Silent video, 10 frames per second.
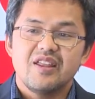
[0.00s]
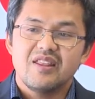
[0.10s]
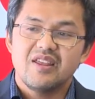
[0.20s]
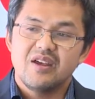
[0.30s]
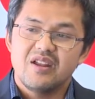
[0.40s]

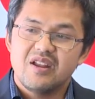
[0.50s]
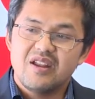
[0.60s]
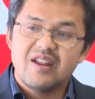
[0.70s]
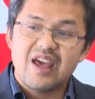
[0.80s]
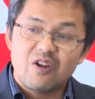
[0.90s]
the
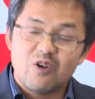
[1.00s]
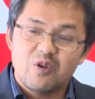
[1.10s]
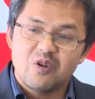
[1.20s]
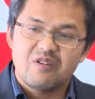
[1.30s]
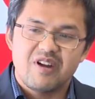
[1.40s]

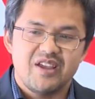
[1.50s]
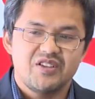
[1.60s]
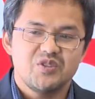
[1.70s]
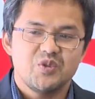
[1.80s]
nano range,